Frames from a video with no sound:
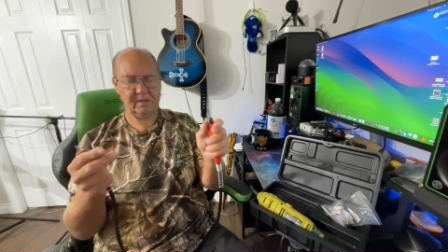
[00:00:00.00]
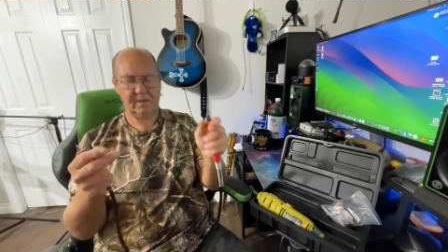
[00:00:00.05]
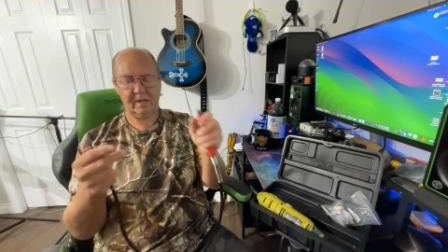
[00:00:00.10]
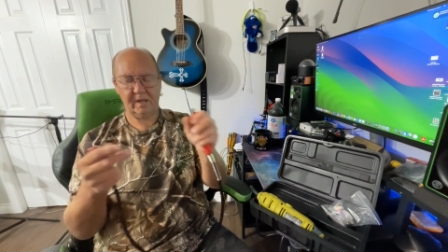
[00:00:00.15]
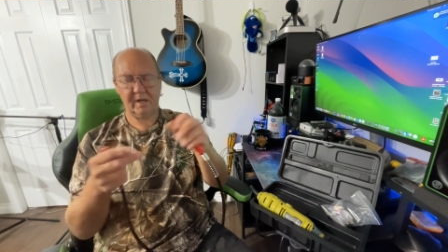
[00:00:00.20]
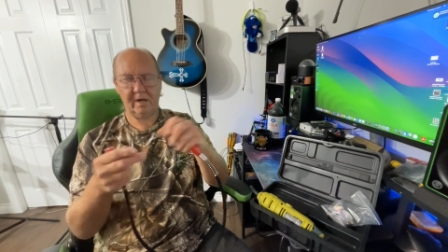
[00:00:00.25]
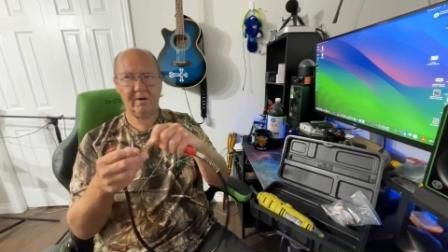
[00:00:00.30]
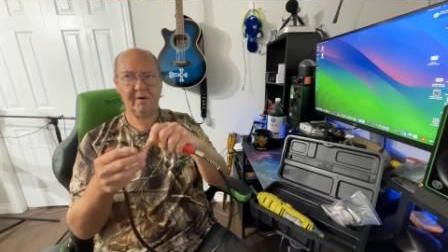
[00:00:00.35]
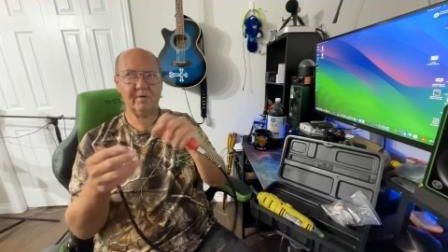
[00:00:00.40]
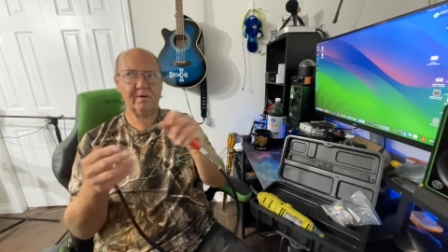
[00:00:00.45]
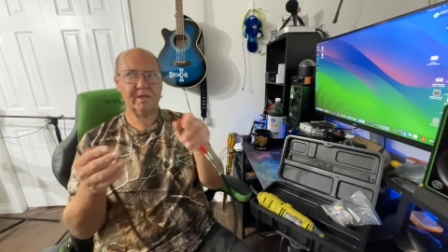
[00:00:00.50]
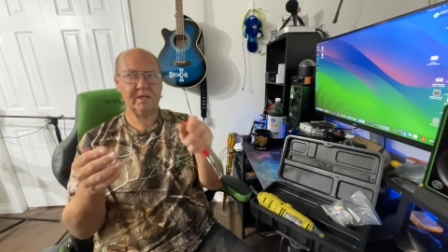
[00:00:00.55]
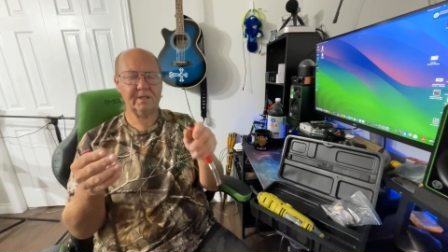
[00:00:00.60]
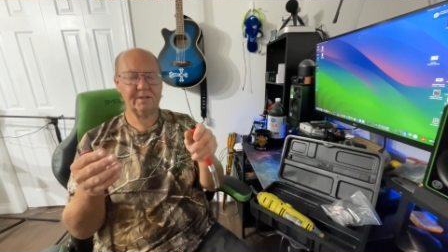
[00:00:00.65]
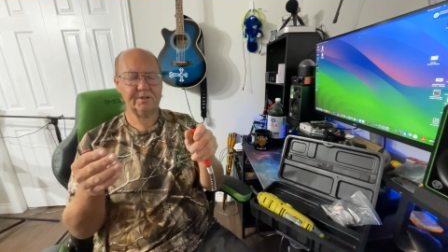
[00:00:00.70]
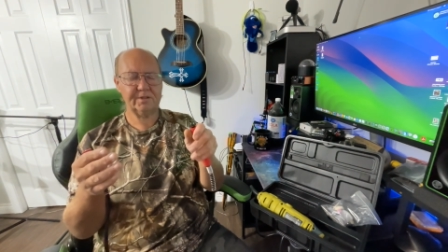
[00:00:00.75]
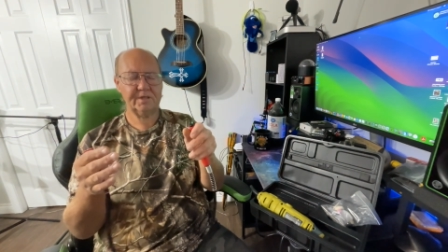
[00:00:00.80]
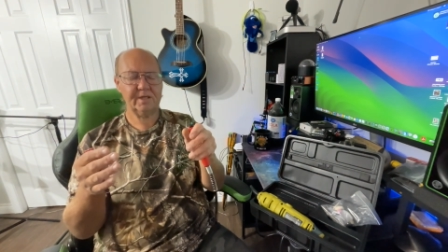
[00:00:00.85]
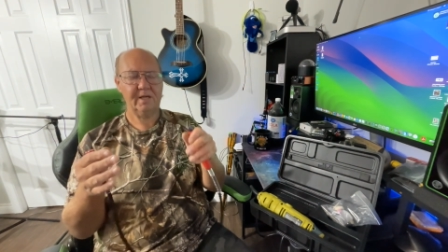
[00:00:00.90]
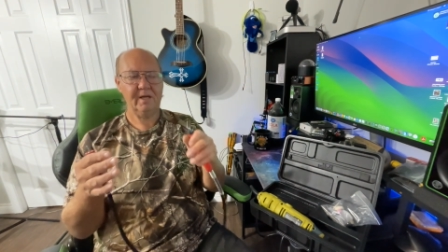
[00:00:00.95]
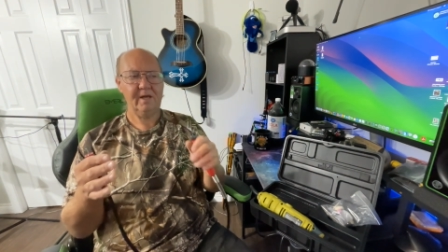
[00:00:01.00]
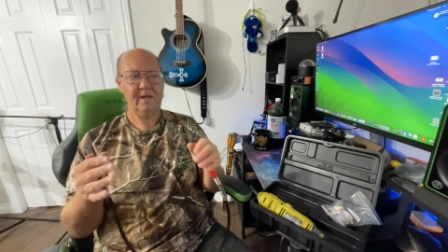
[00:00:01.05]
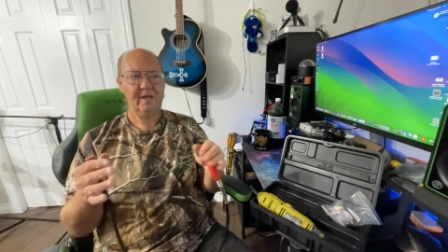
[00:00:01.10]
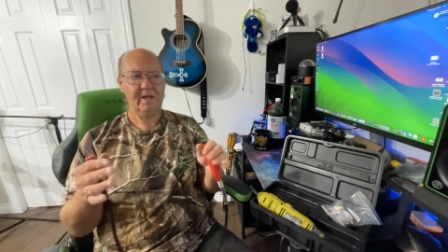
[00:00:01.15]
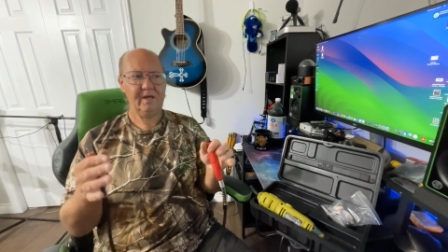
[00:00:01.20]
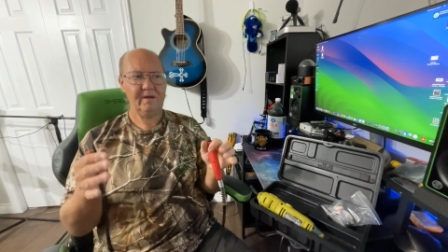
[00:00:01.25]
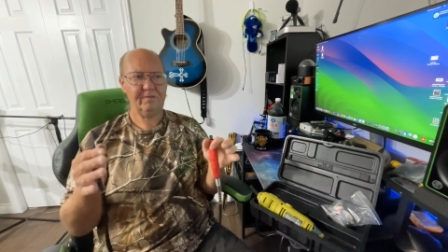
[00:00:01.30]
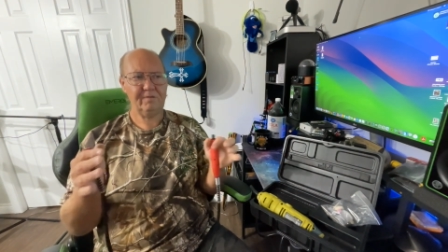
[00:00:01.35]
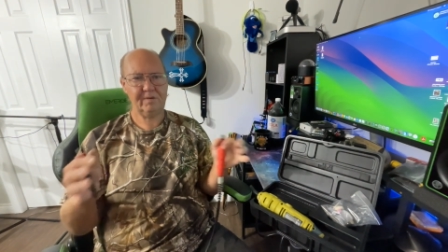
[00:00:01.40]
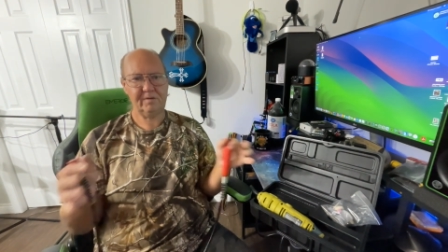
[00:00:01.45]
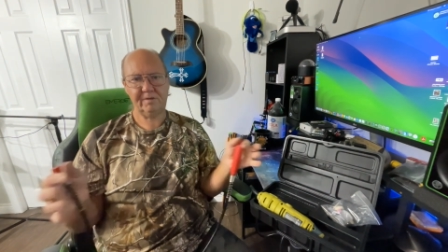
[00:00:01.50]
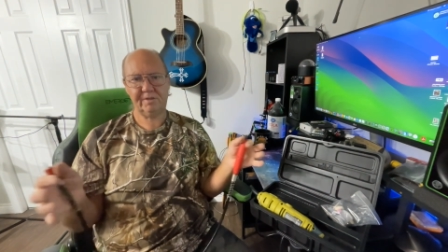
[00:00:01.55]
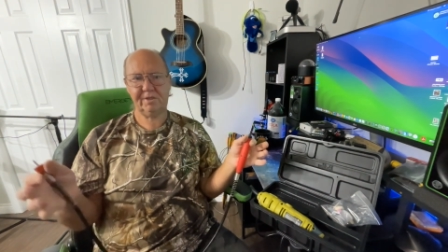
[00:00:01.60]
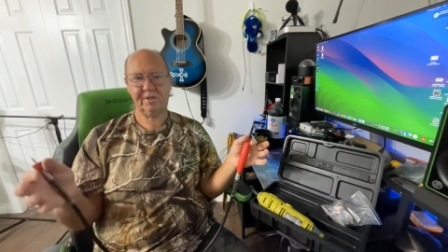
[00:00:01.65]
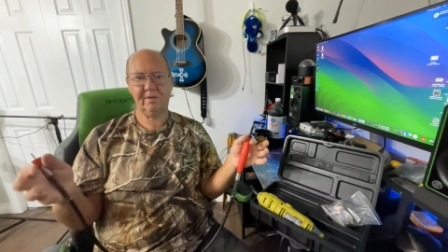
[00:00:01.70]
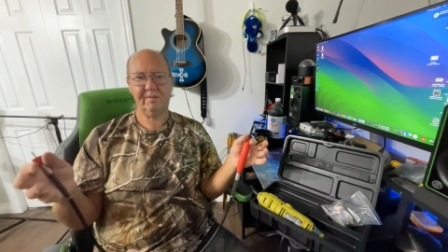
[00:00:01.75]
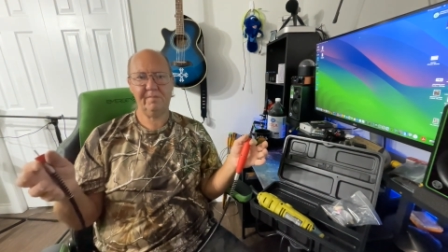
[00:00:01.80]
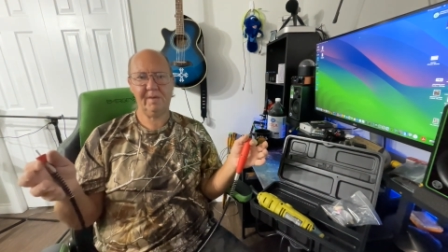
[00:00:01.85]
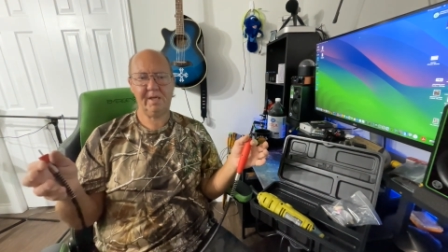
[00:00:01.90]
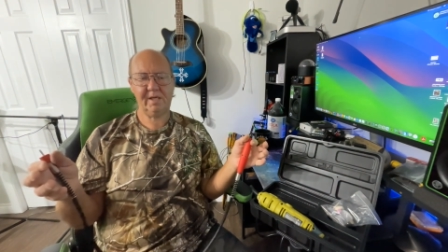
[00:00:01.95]
areas if we were
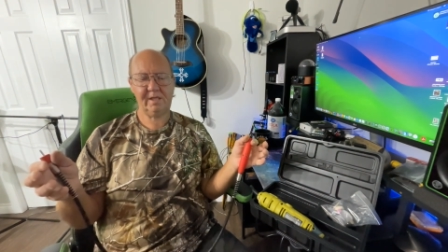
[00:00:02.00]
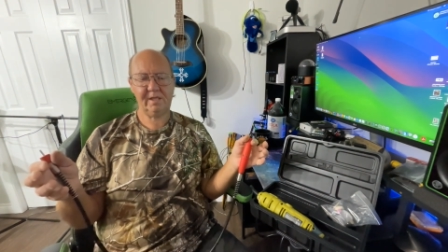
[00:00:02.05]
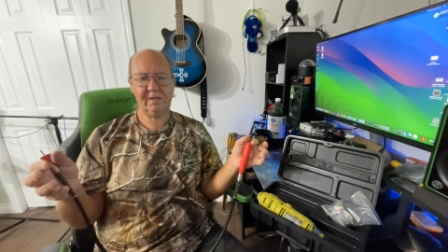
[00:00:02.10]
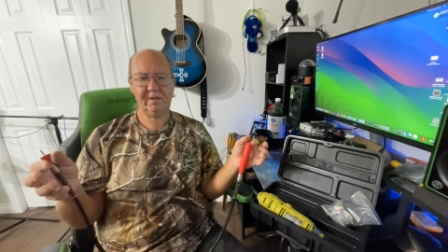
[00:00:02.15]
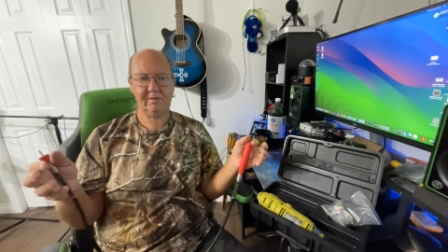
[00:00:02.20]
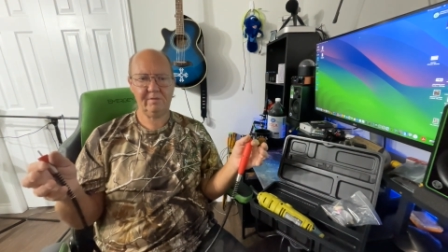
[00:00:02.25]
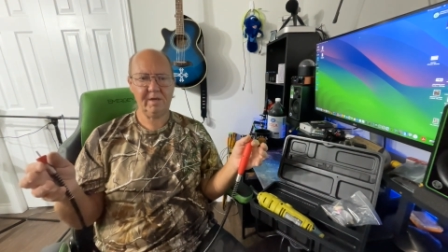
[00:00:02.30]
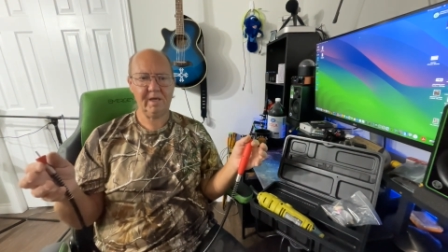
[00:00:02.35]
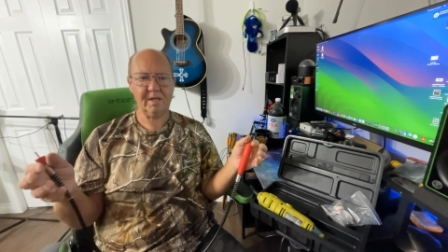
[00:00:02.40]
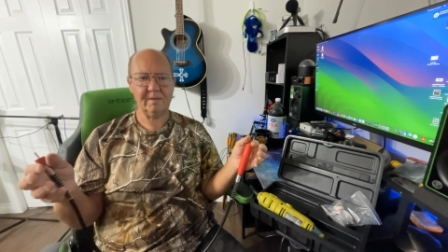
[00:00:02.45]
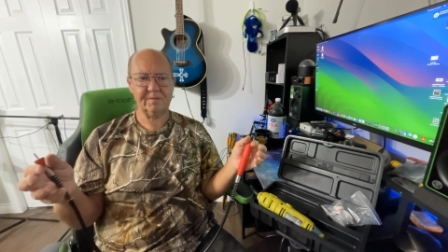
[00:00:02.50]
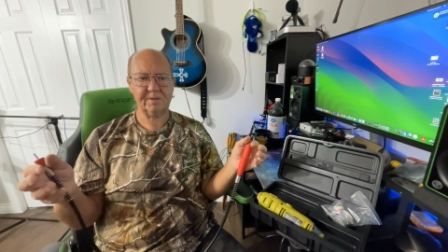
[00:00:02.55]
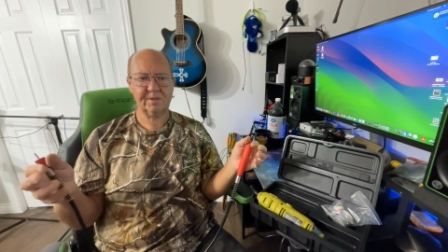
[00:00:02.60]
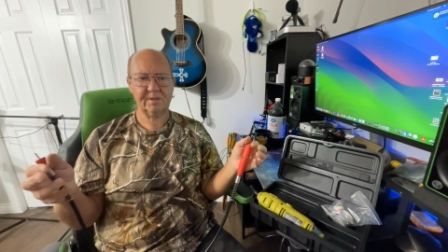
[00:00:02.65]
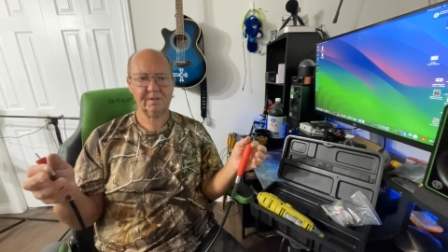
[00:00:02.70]
still making grips,